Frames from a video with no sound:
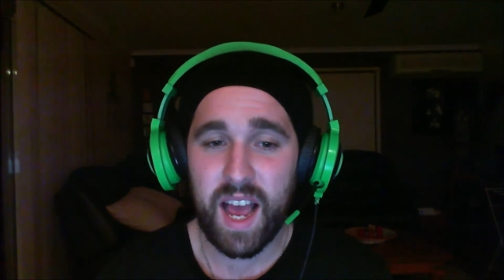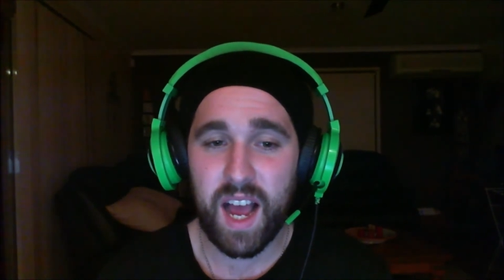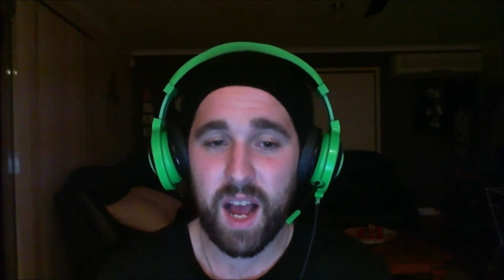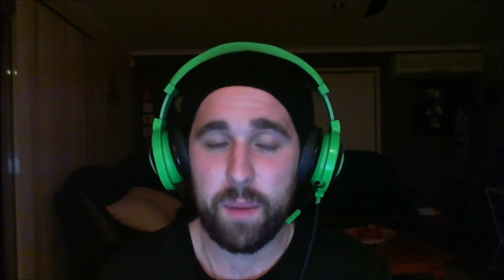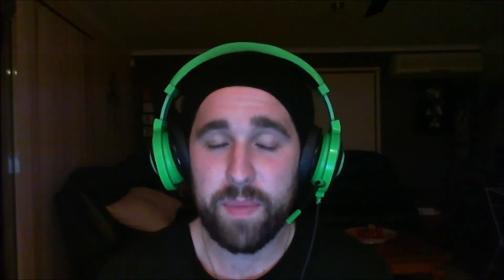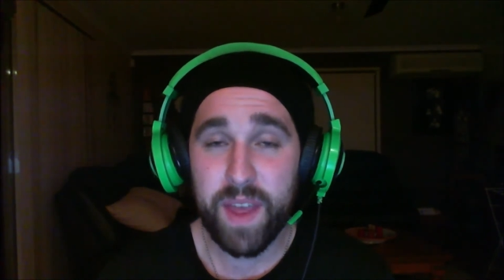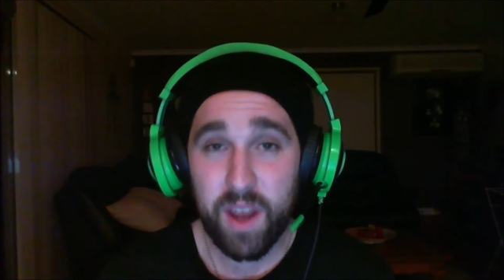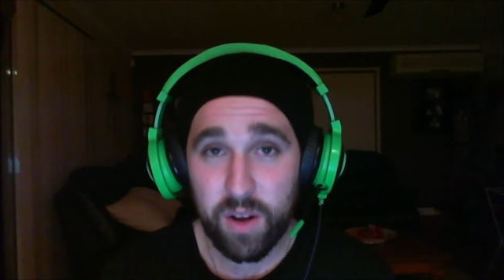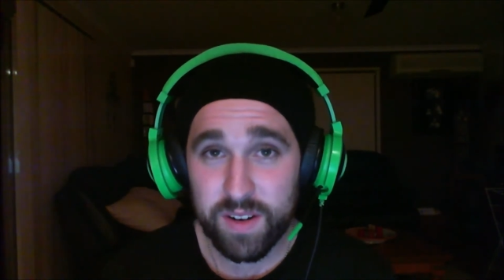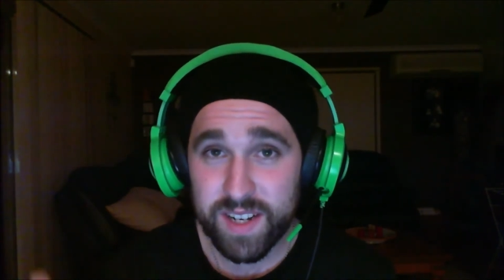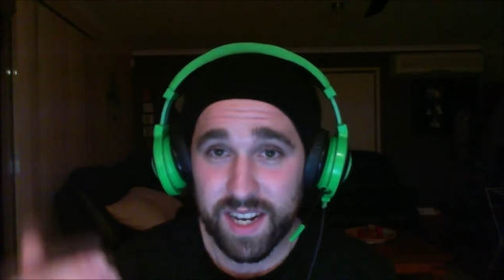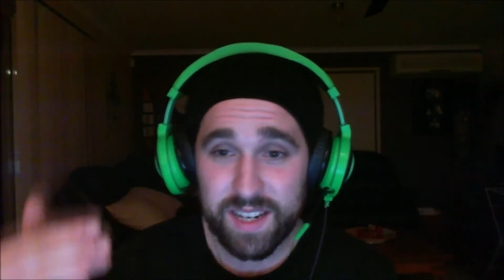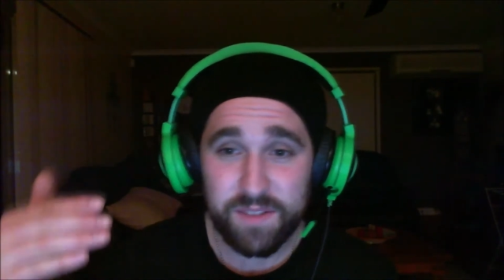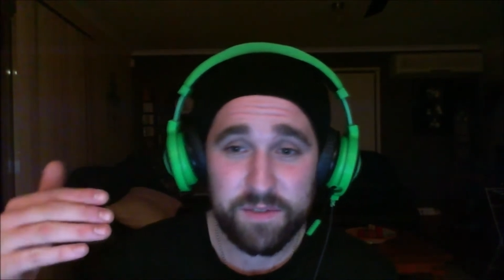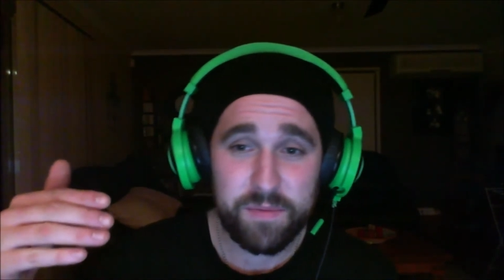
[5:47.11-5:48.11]
um, their
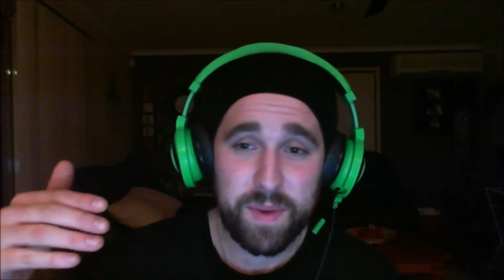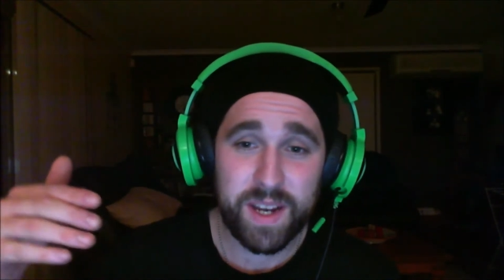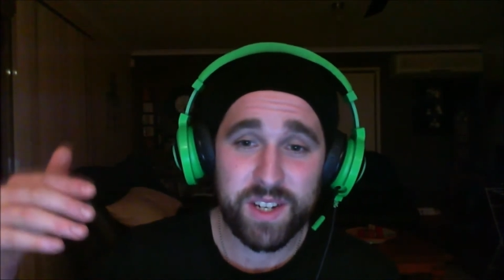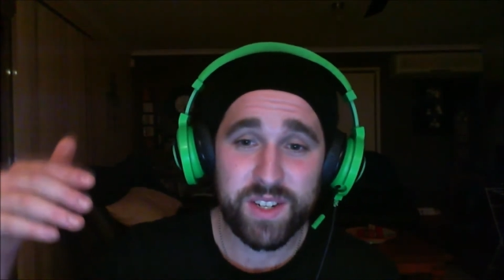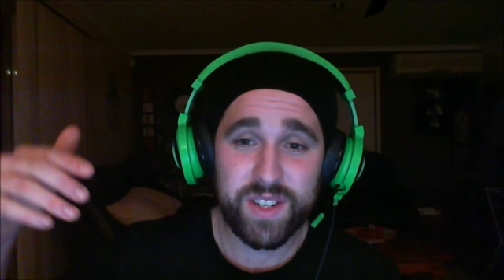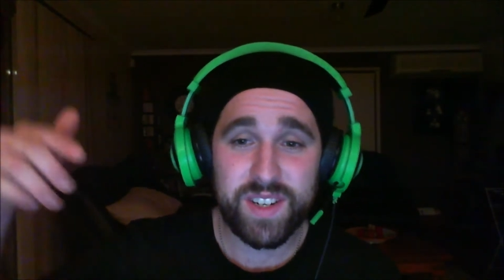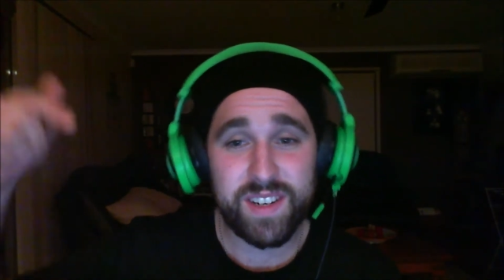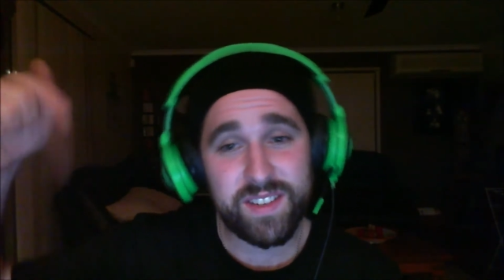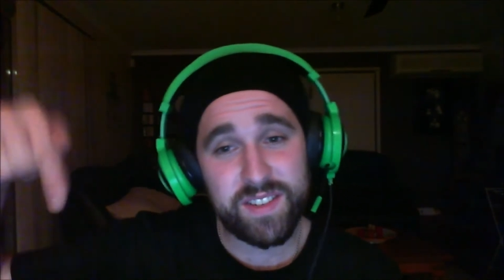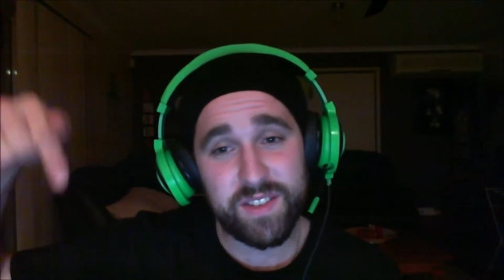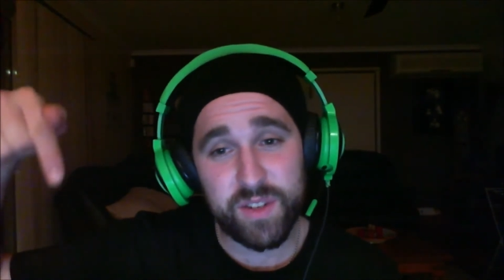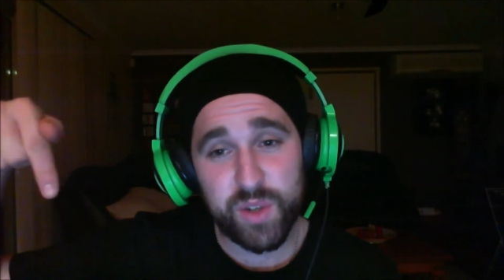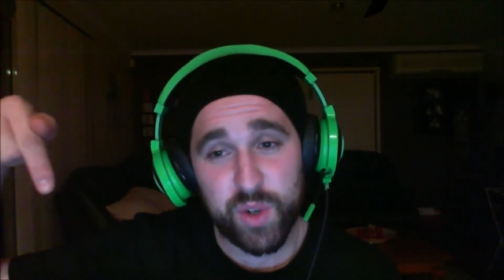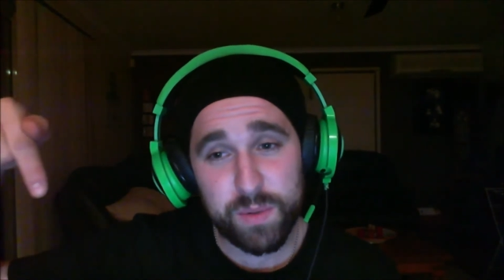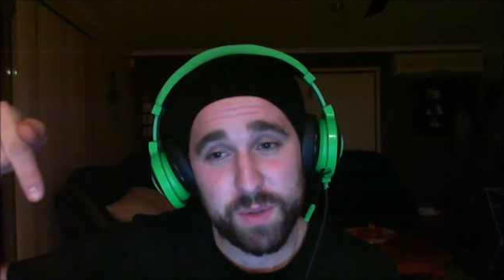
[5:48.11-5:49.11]
contact information is
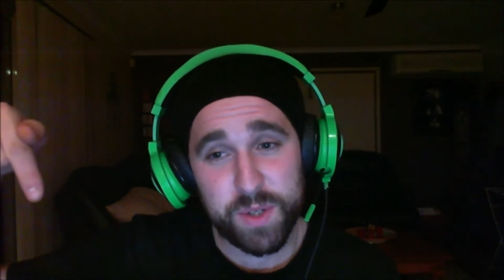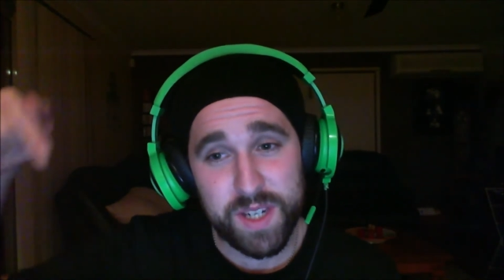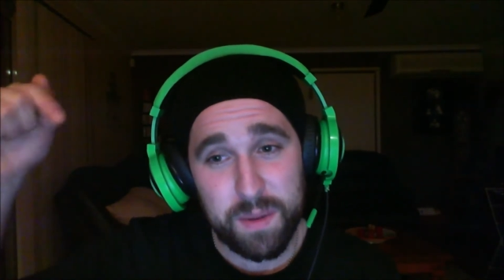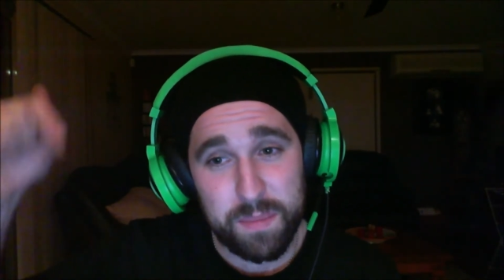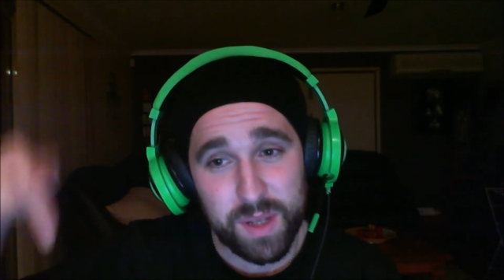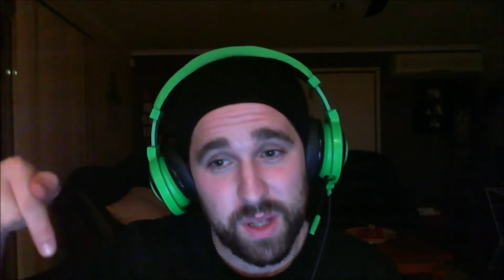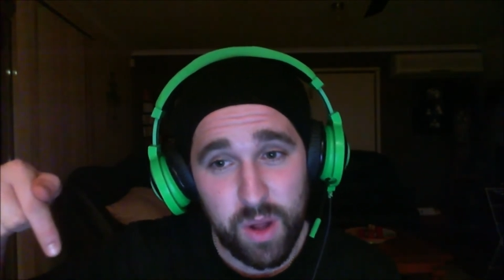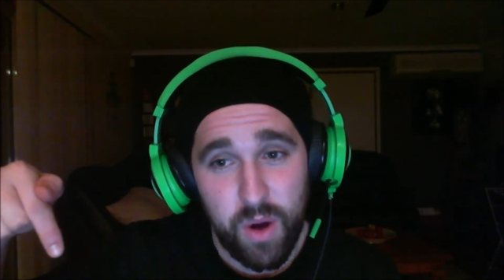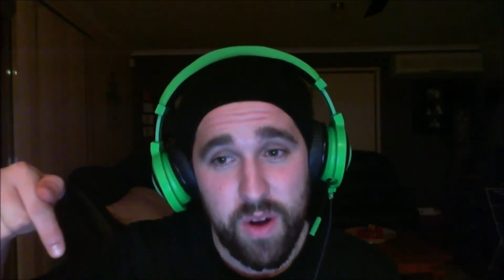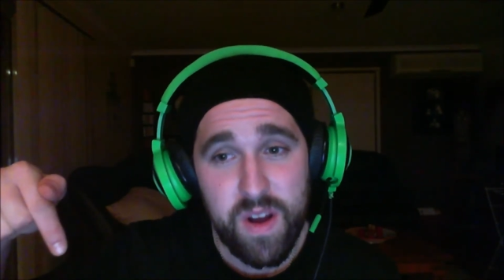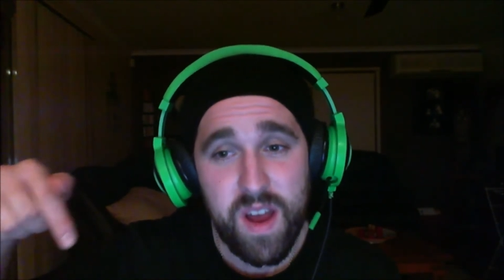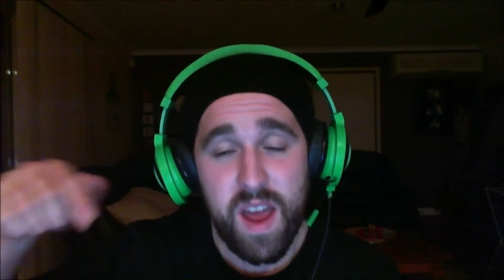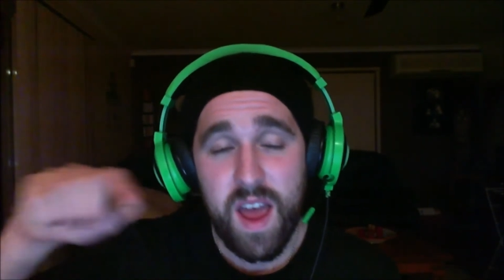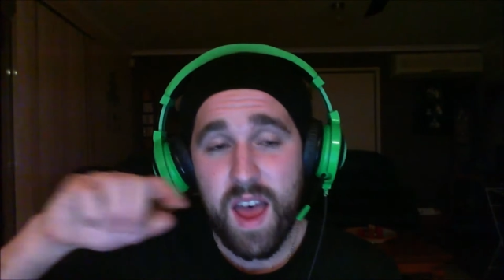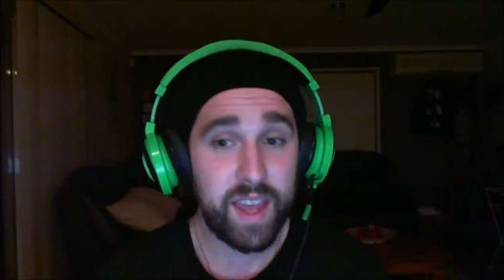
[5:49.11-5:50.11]
in the description down
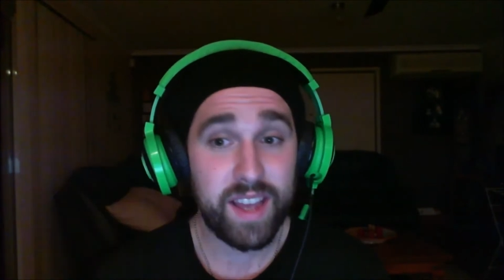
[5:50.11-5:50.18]
below.